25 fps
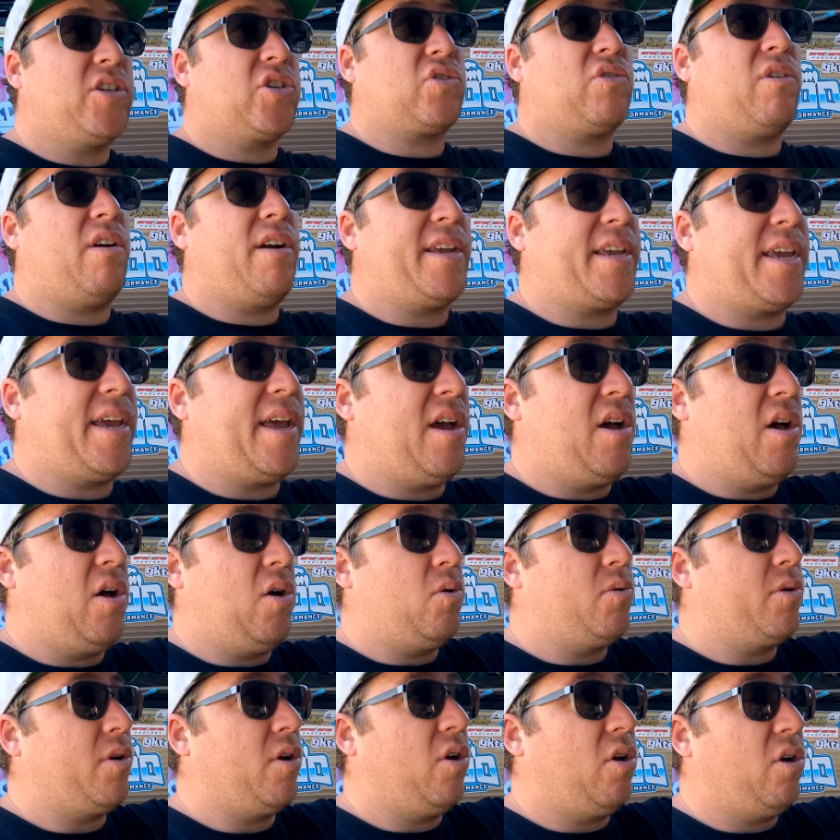try and get
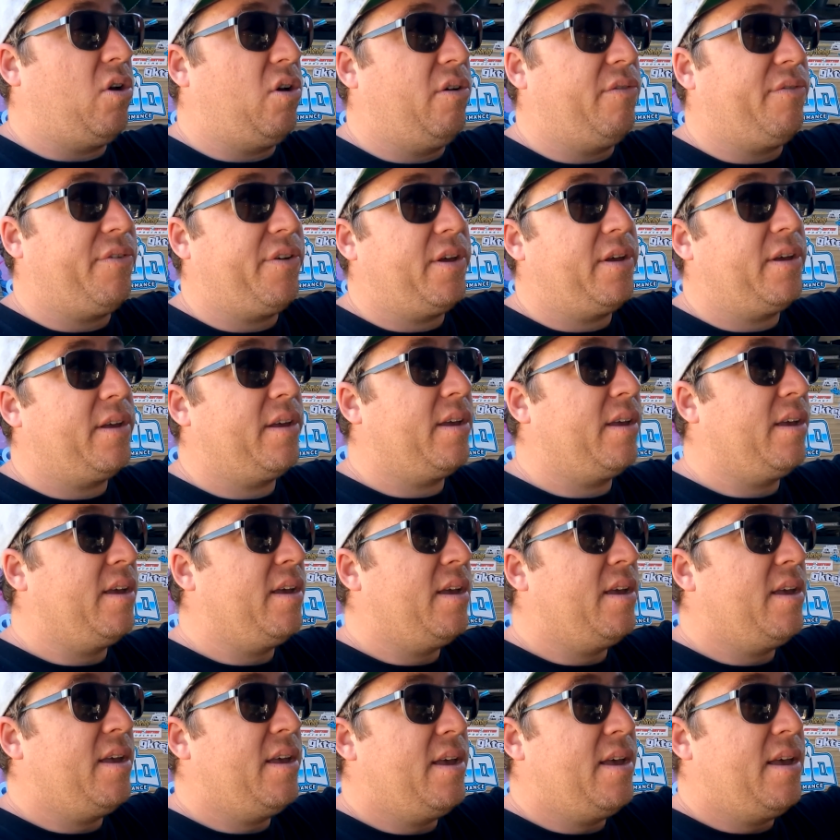hold of
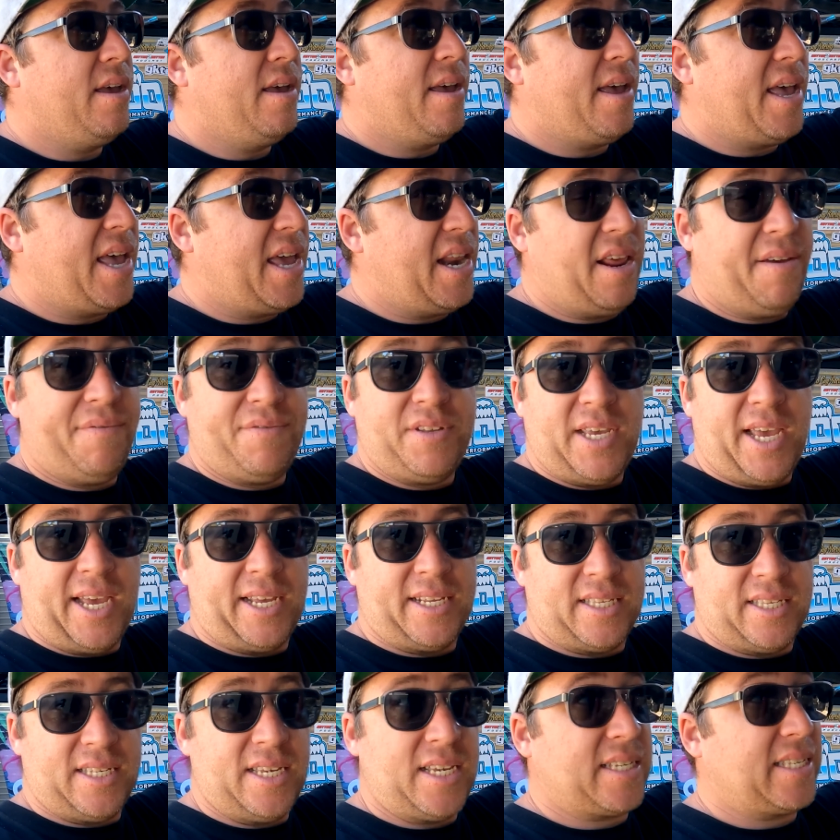an
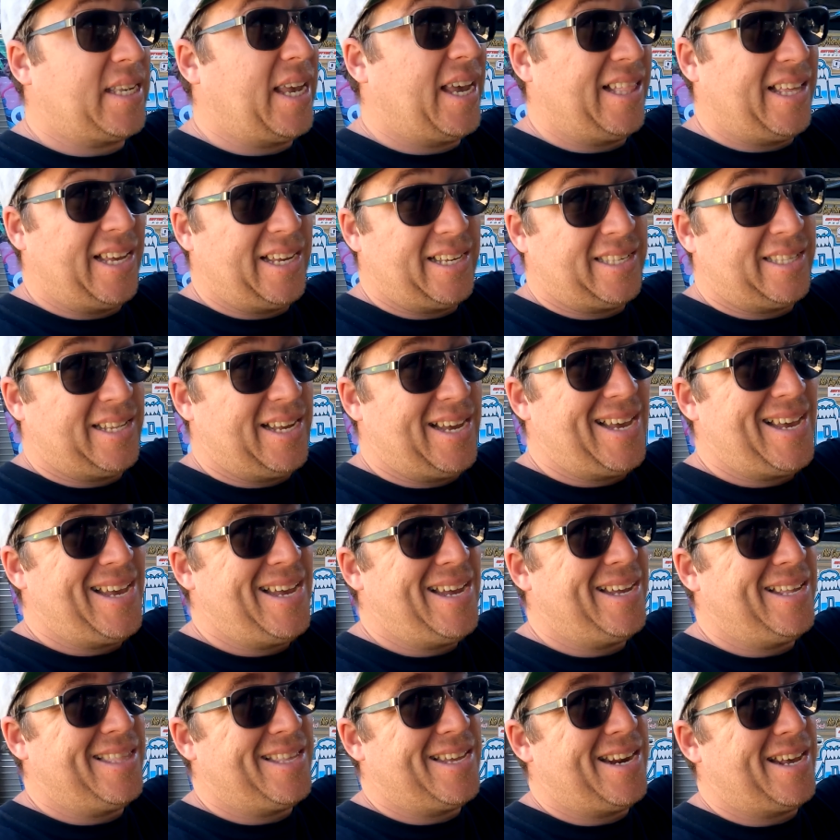FT86
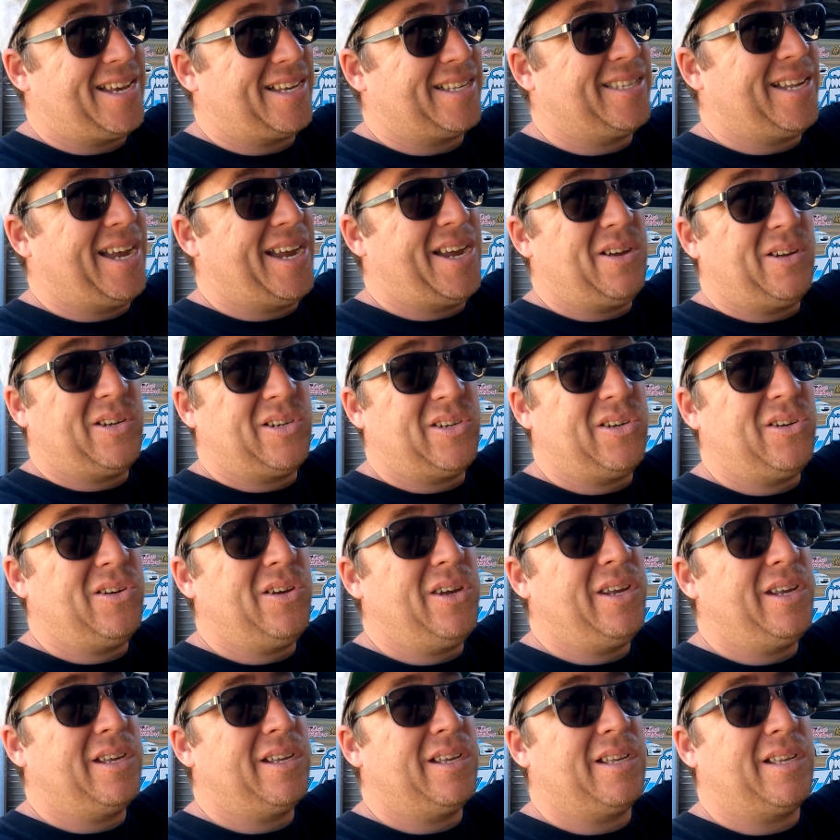LSD in the next day or two,
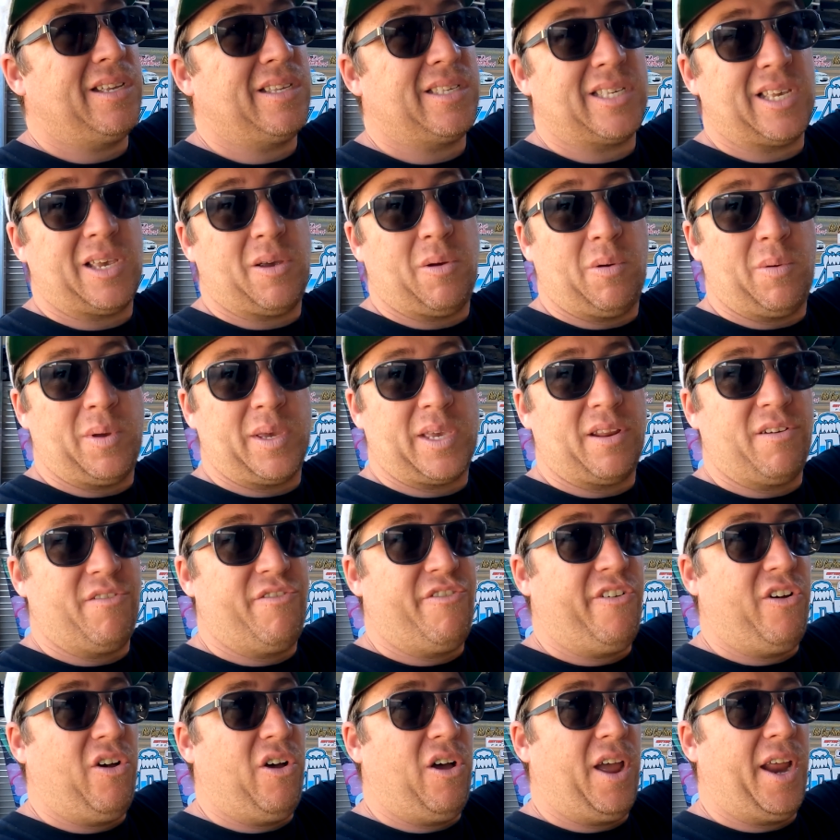see what we can
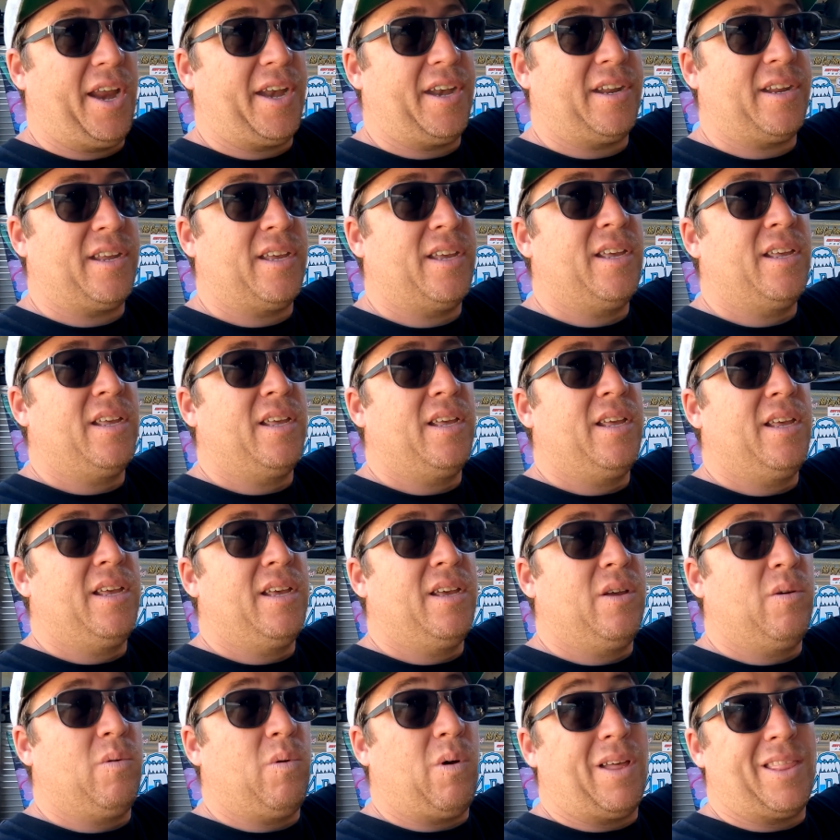find.
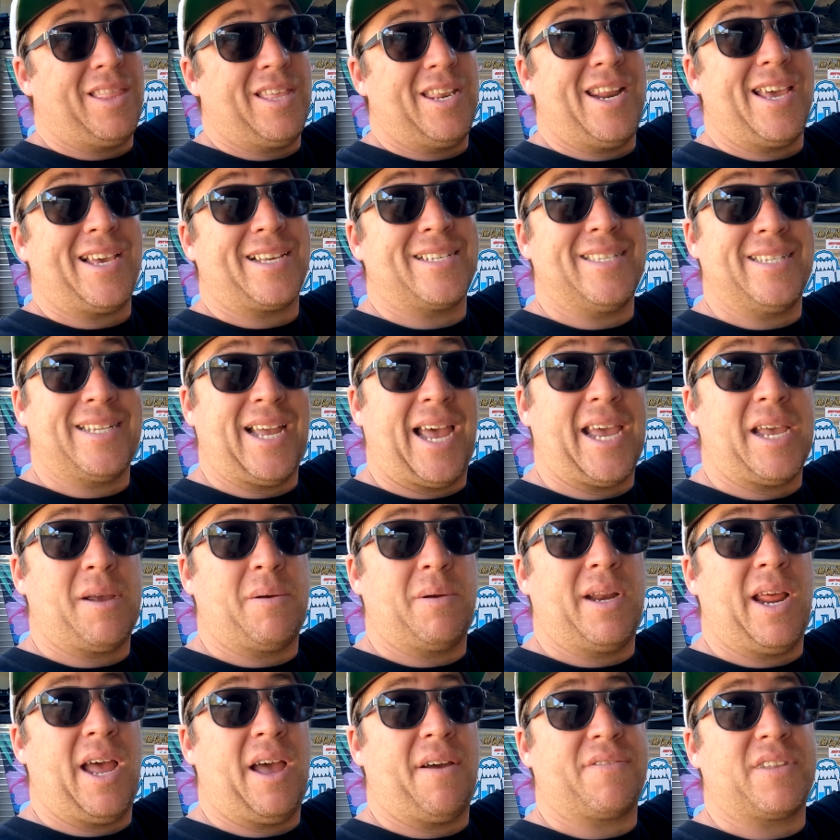Well, in the next day
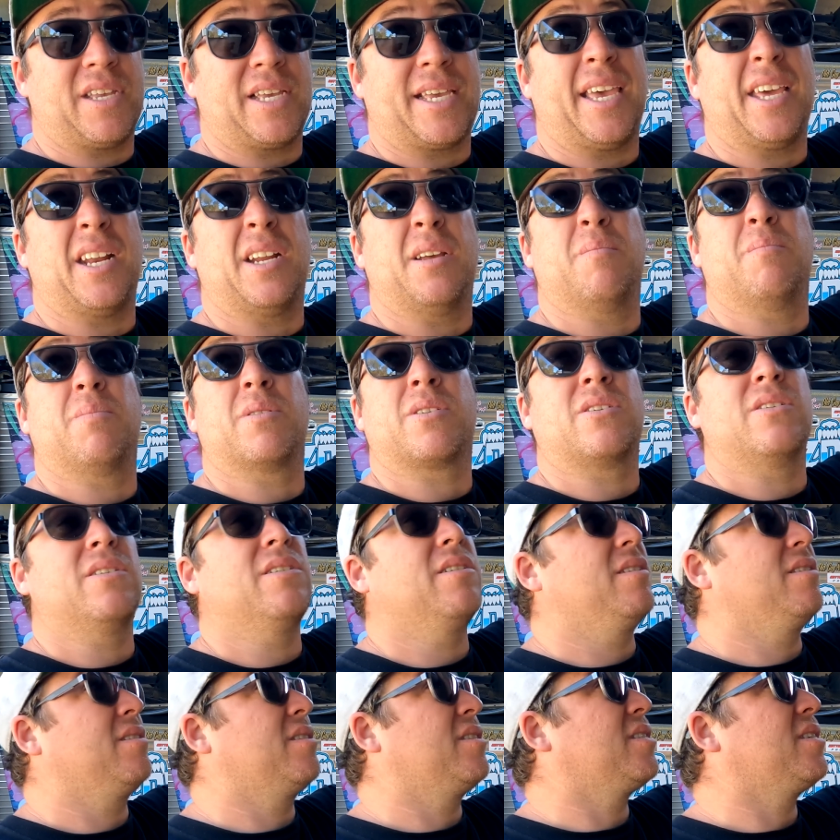we'd have to get it,
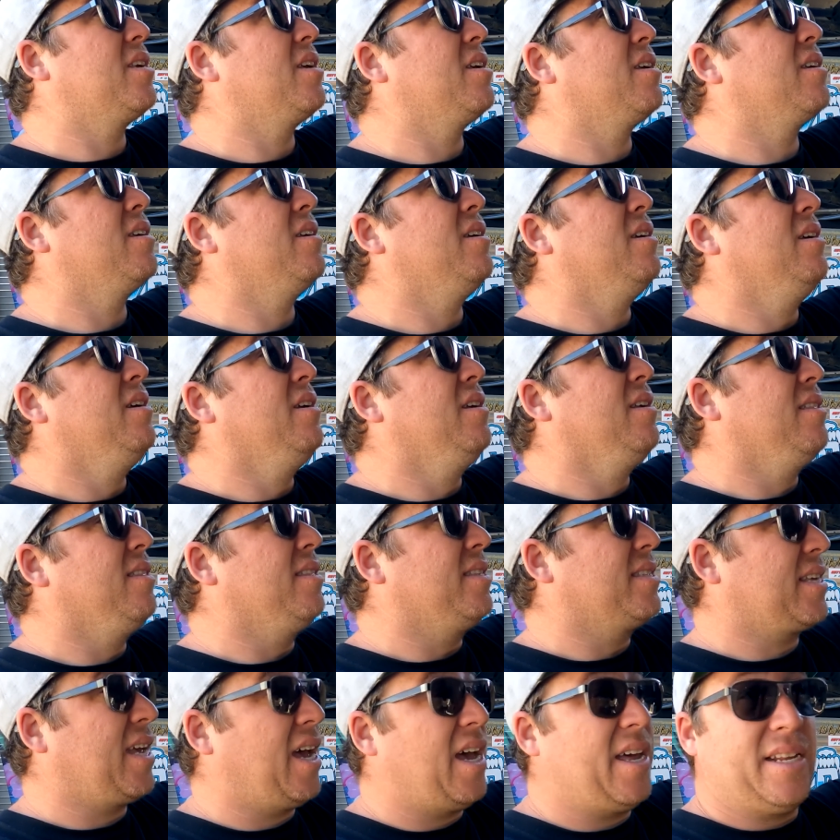because
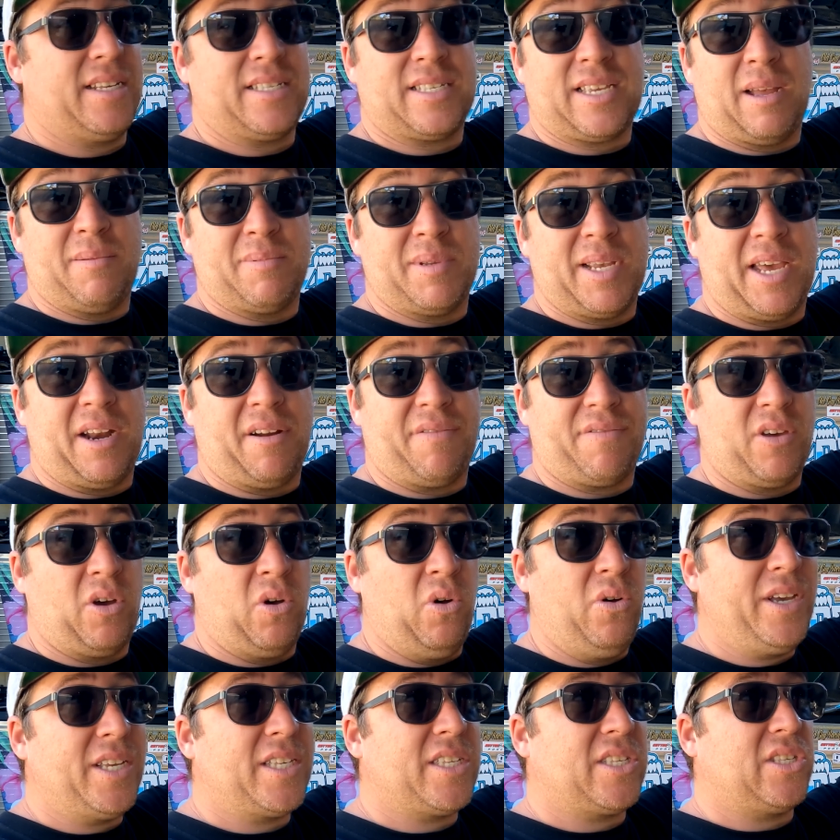this car needs to come down off the
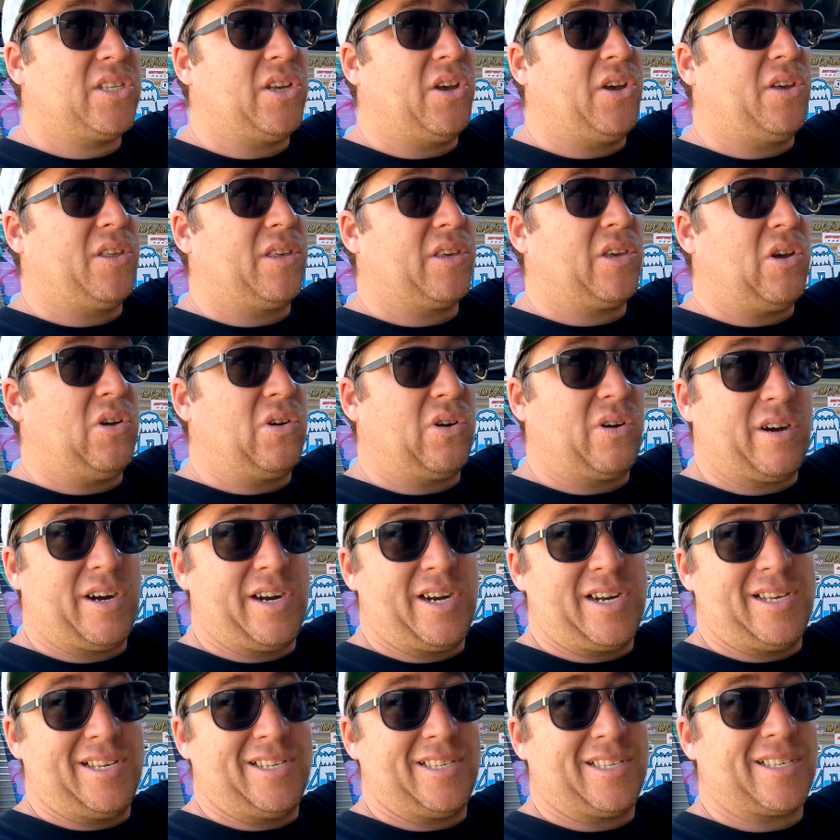hoist, so the
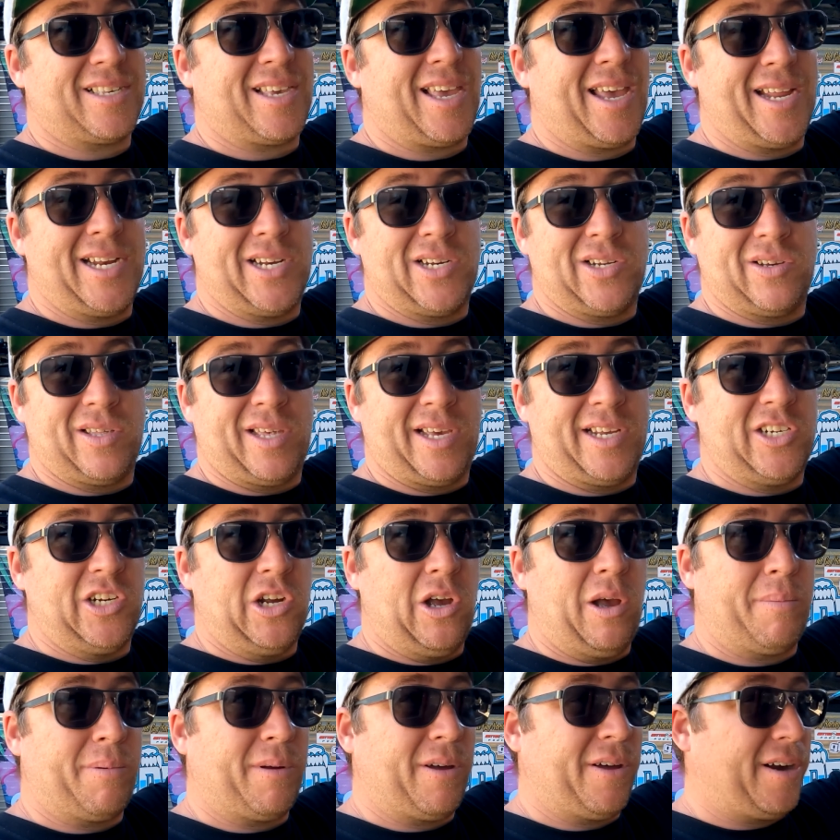concreters can do their
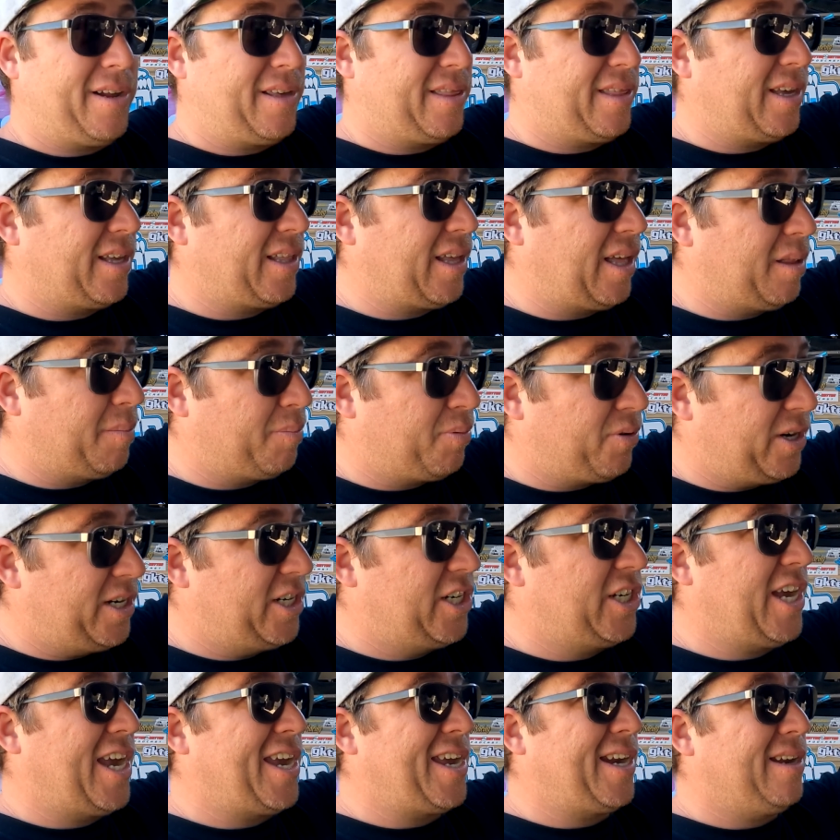job. I don't think they'll
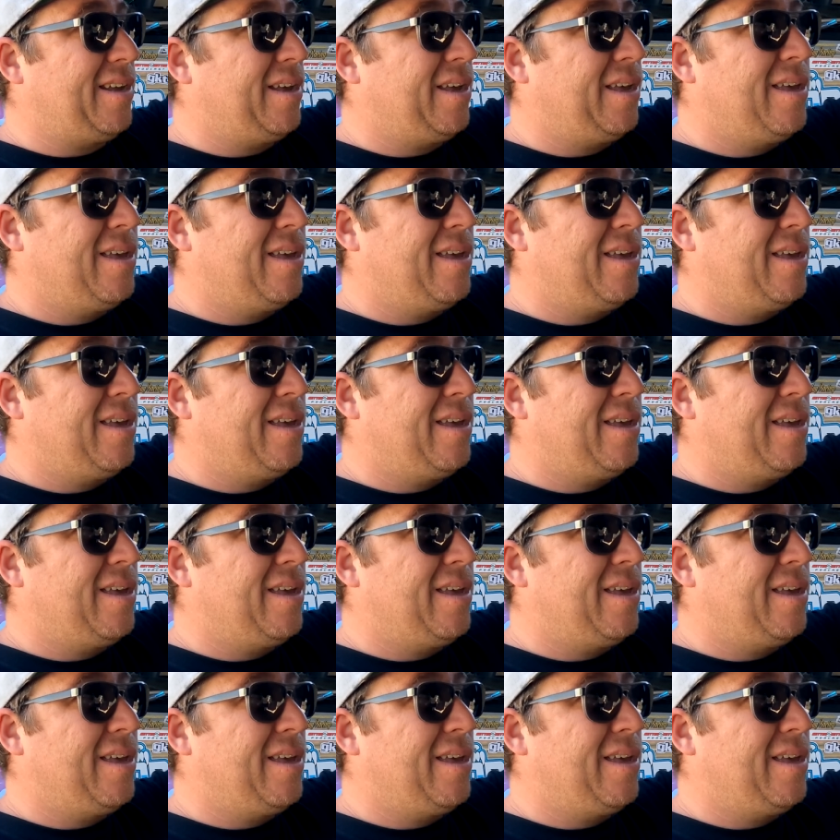appreciate